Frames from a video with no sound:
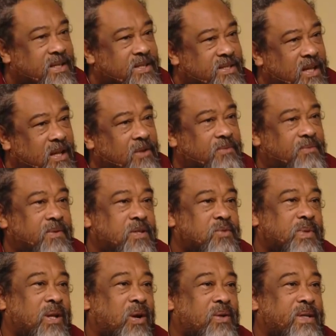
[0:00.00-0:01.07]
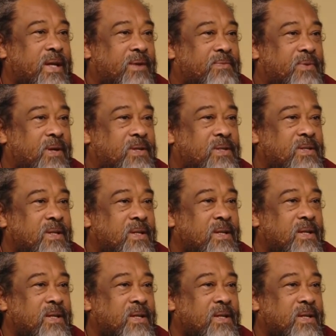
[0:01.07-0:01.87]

in itself is without effort.